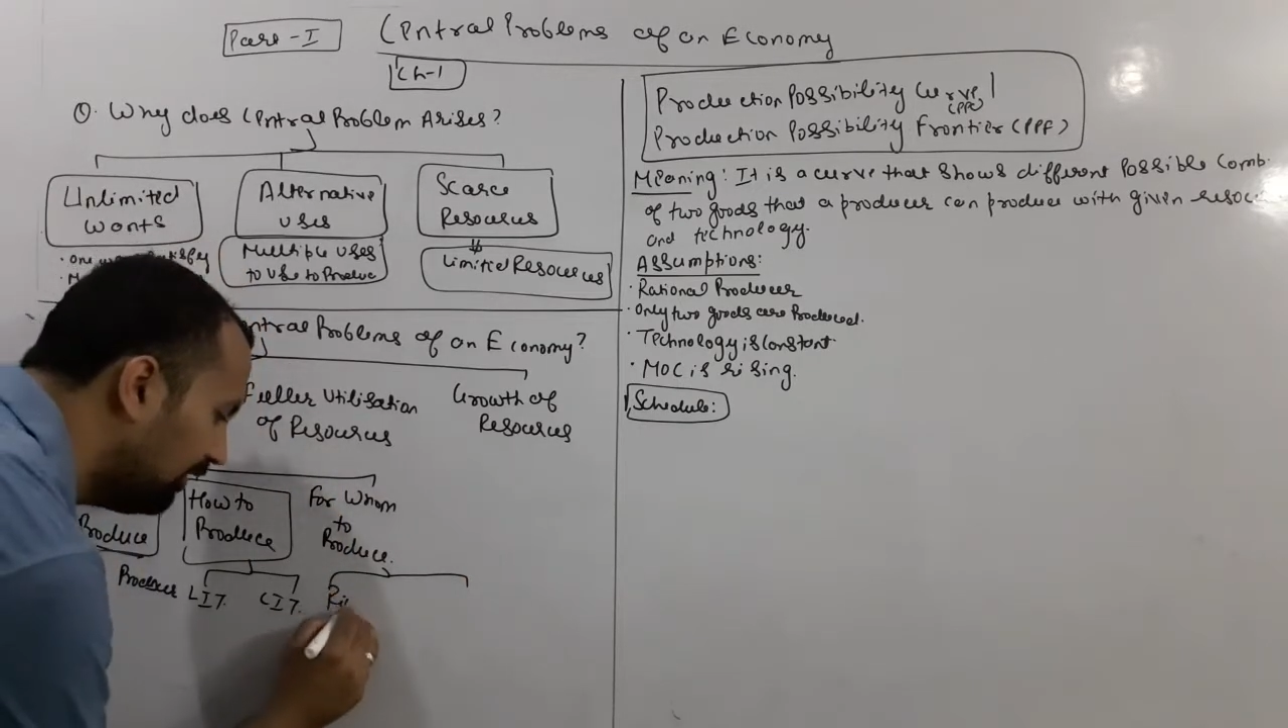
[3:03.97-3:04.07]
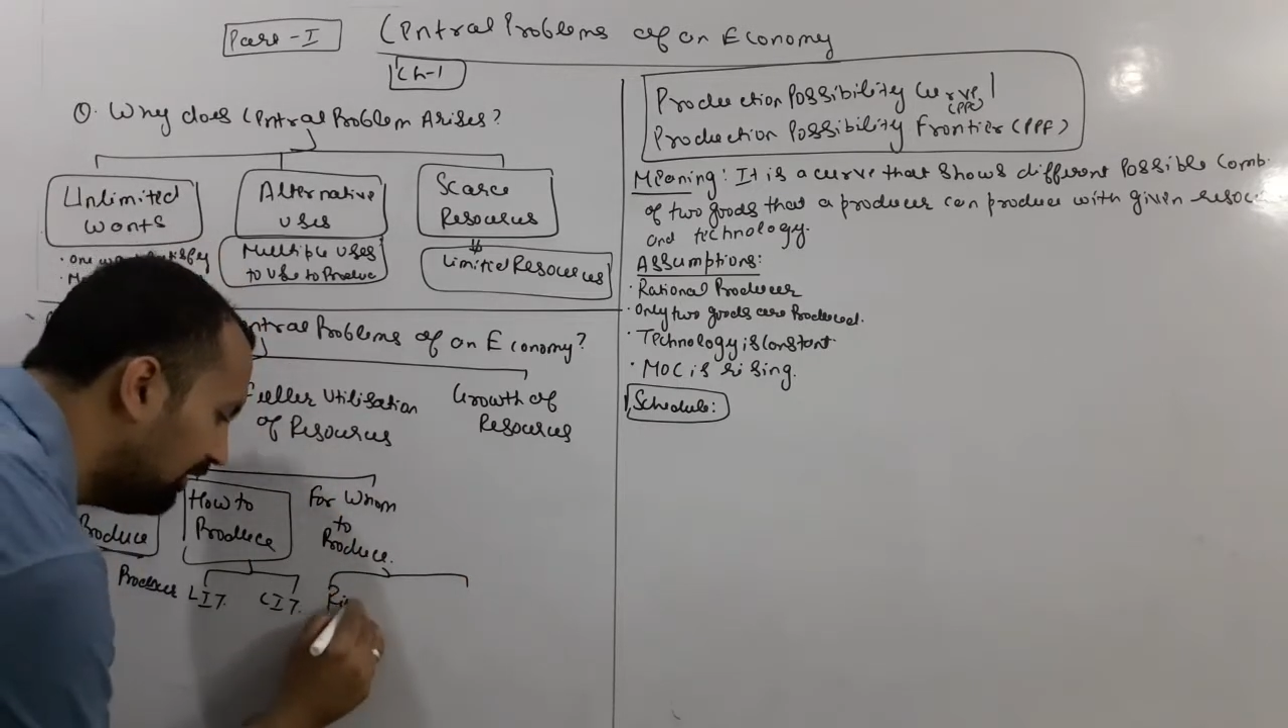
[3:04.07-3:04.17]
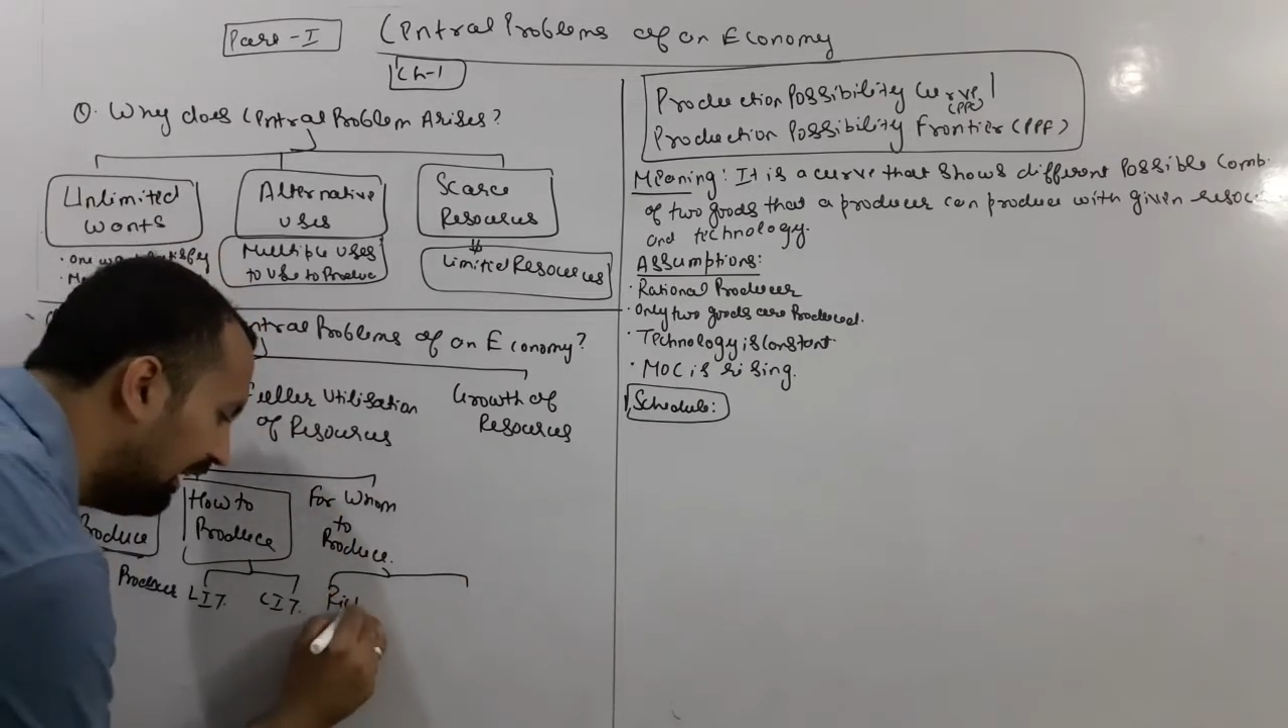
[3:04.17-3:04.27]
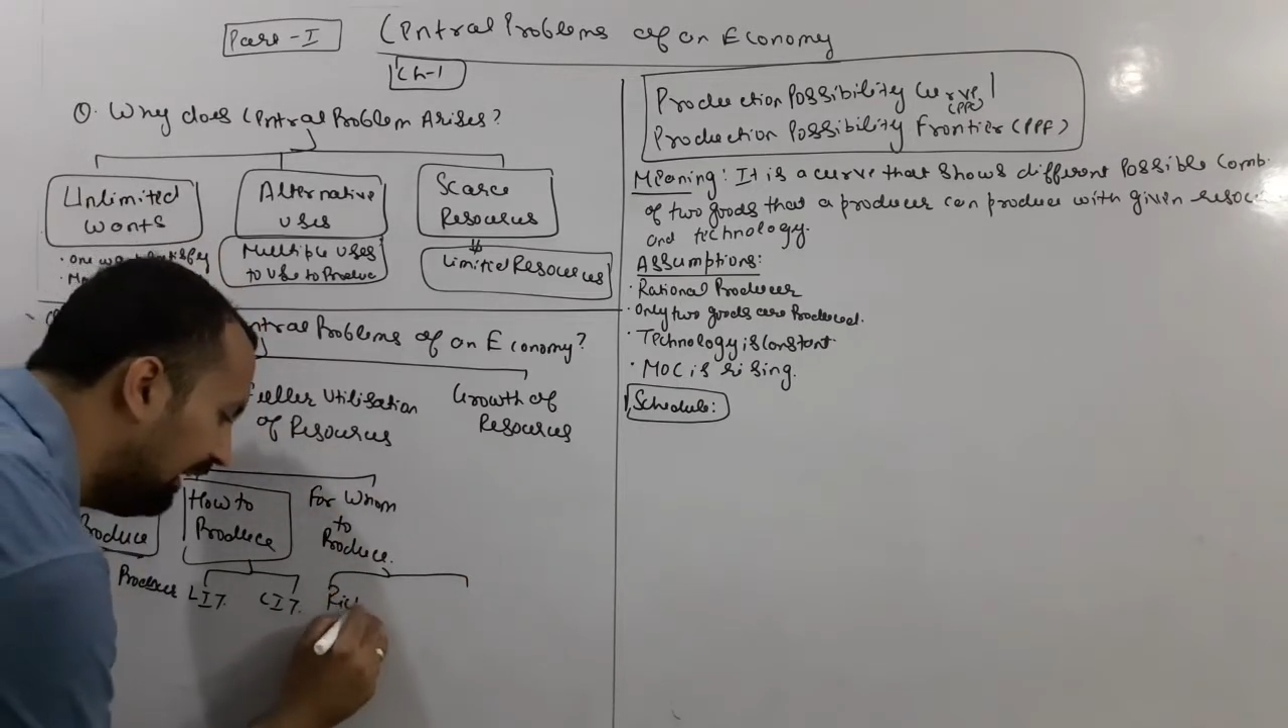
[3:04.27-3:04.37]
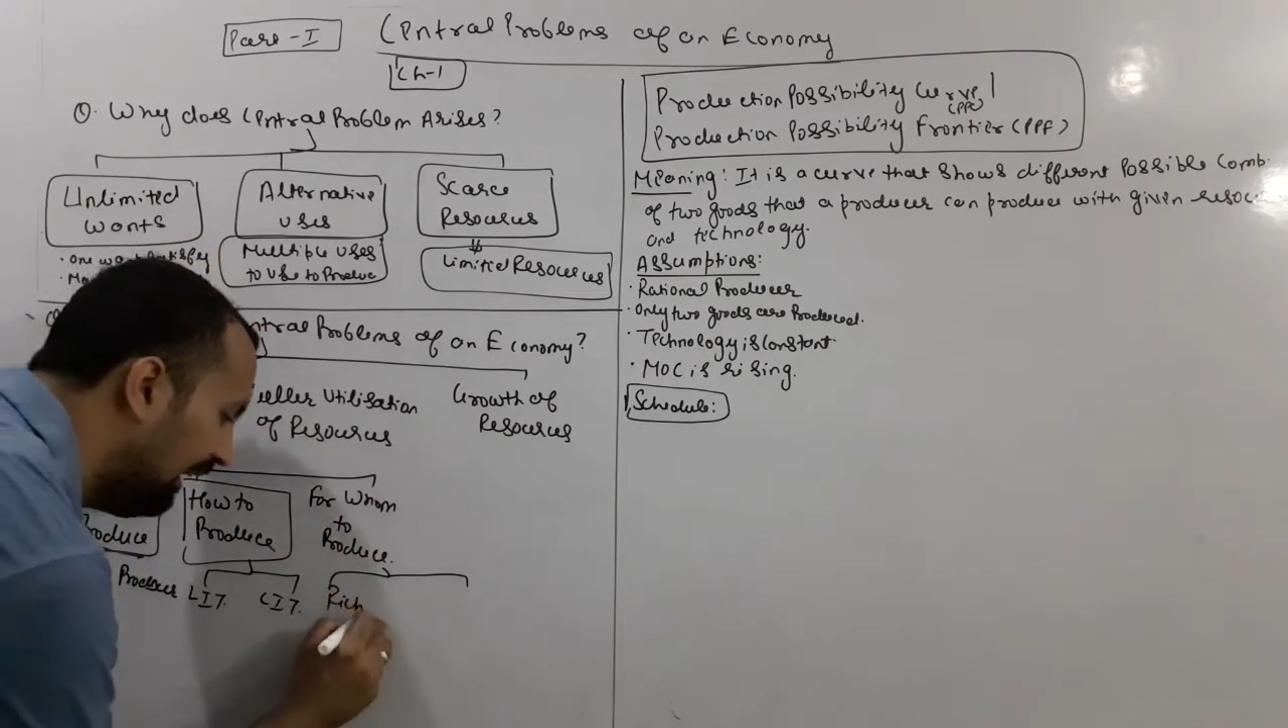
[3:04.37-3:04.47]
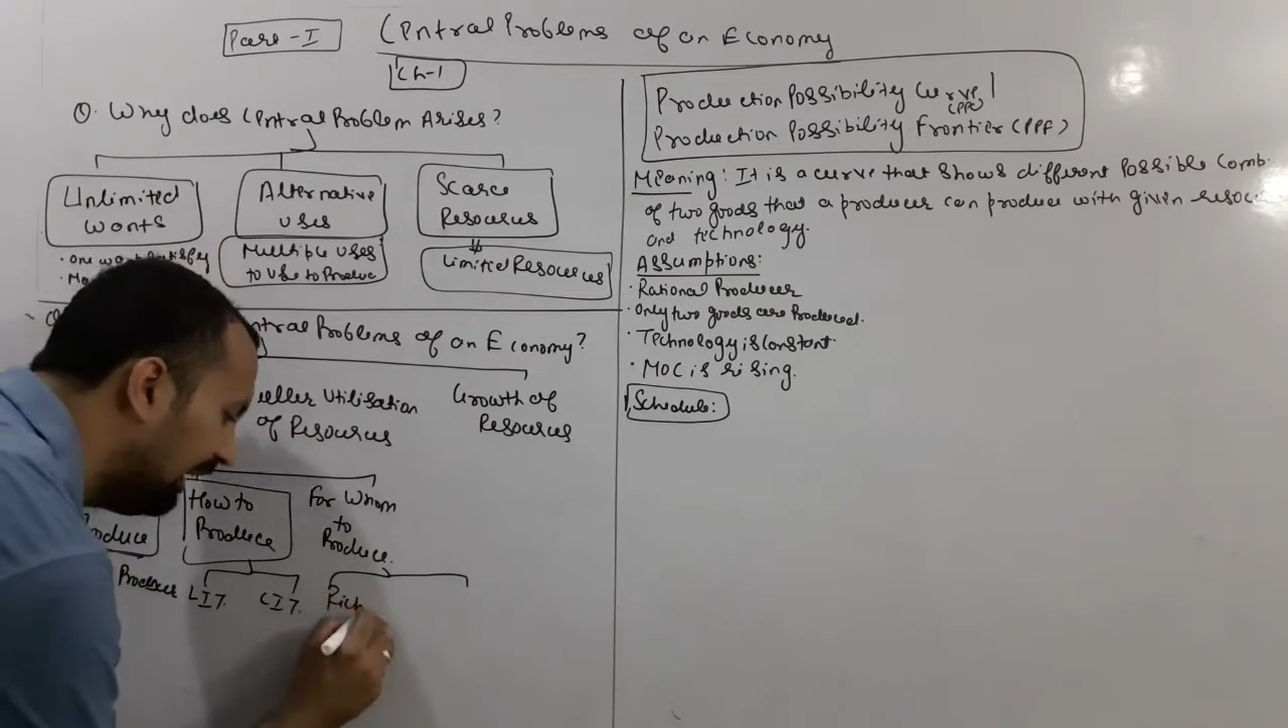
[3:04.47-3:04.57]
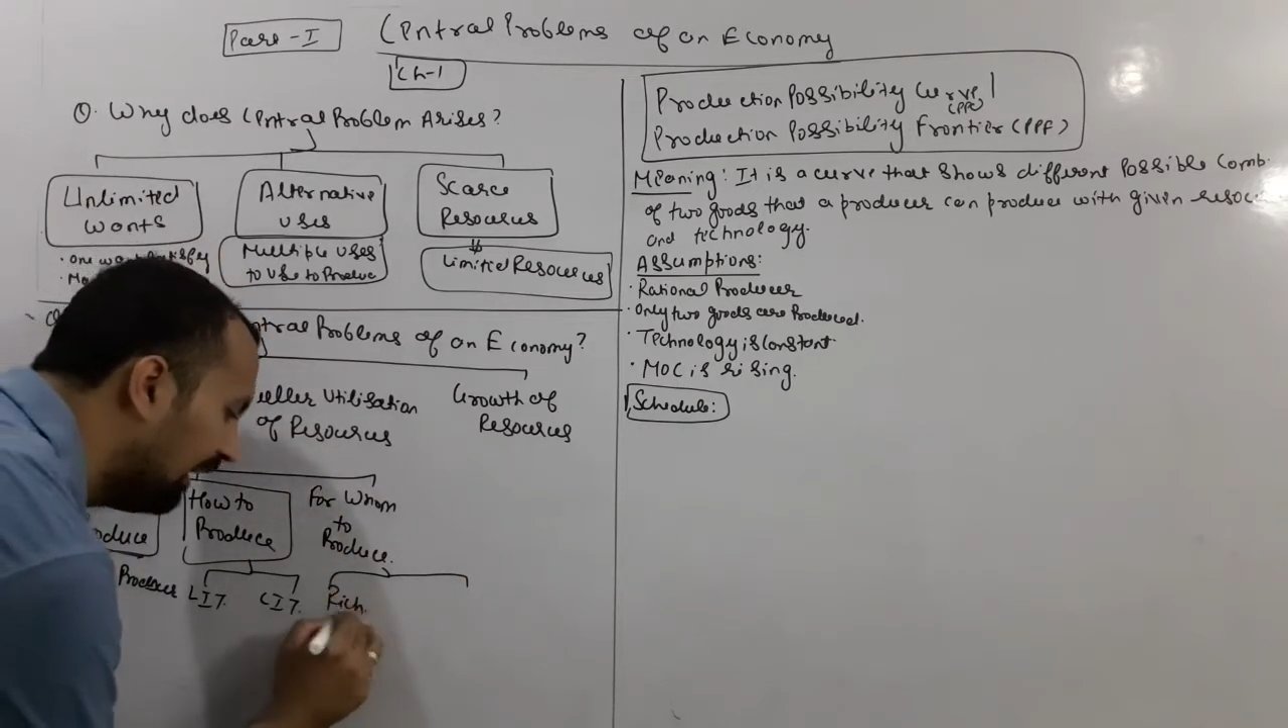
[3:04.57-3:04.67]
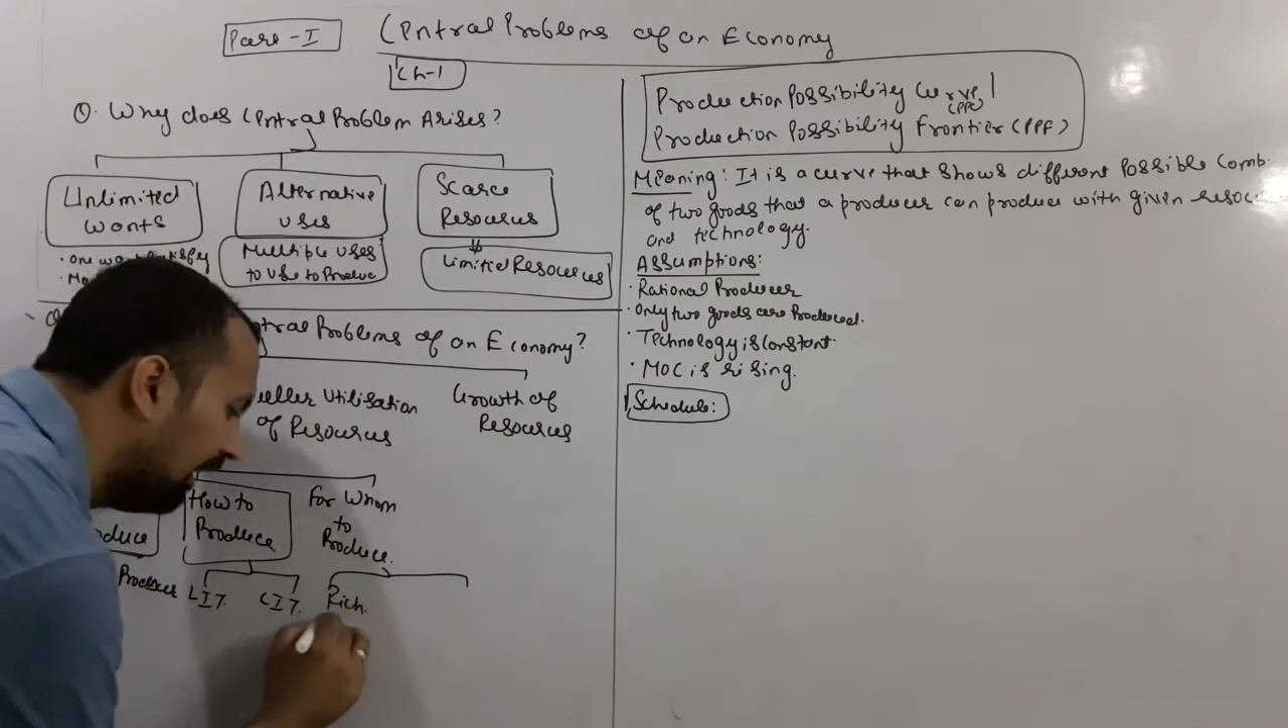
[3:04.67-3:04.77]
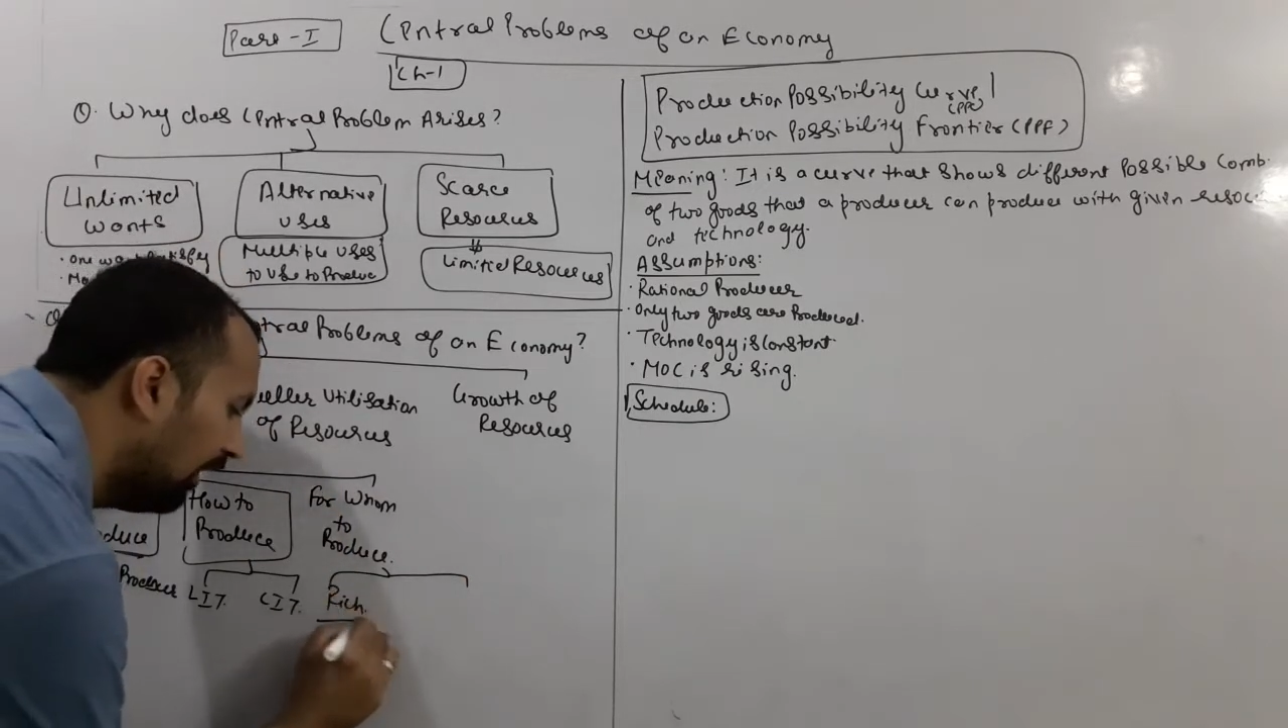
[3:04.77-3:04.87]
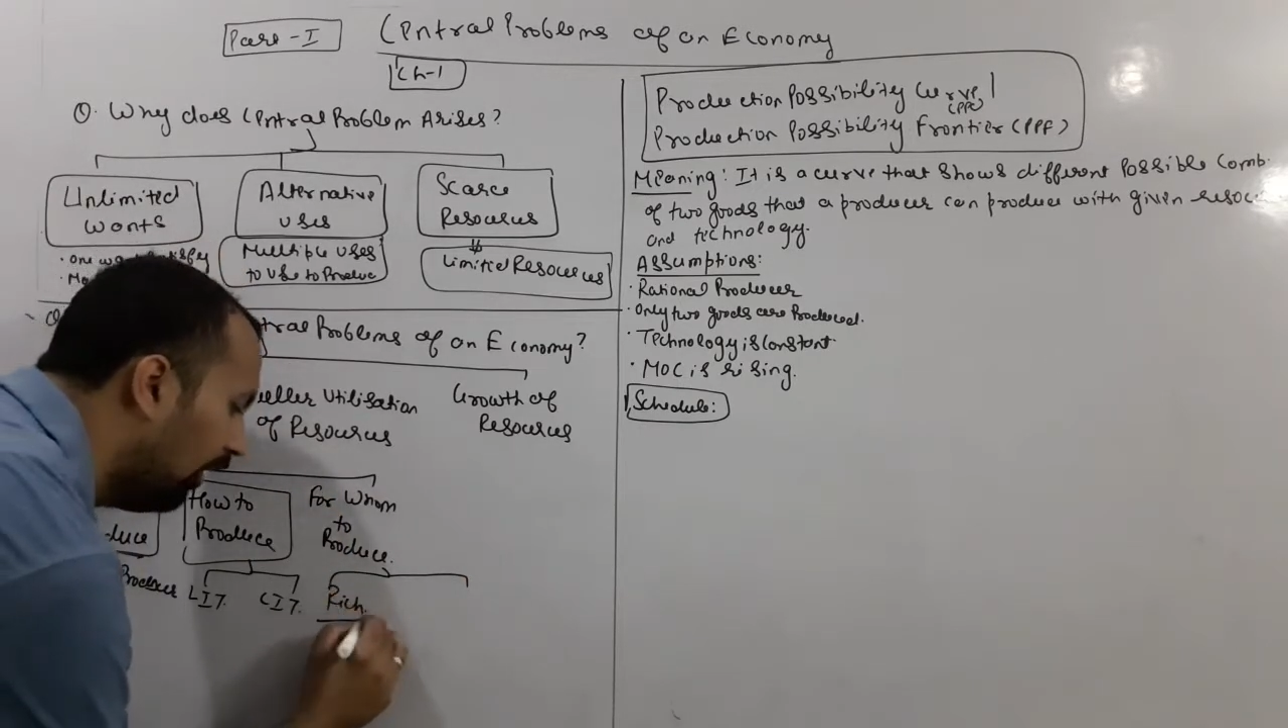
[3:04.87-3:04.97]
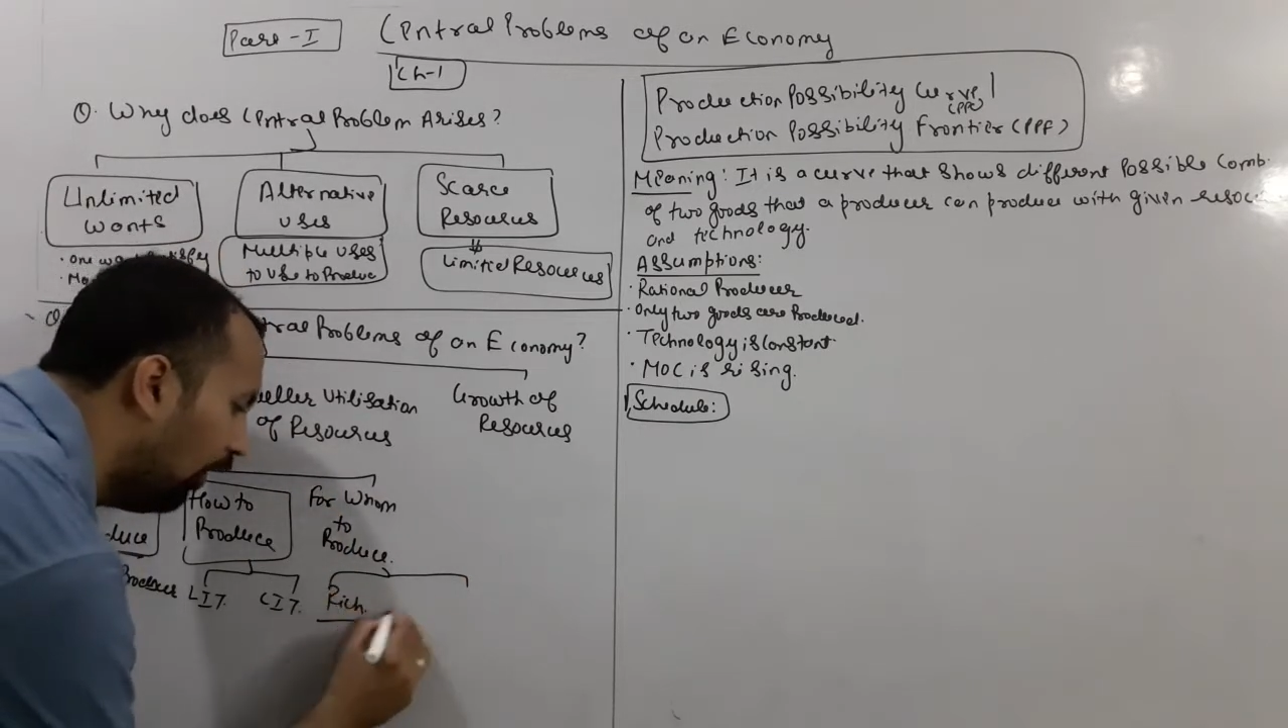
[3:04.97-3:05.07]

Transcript: the society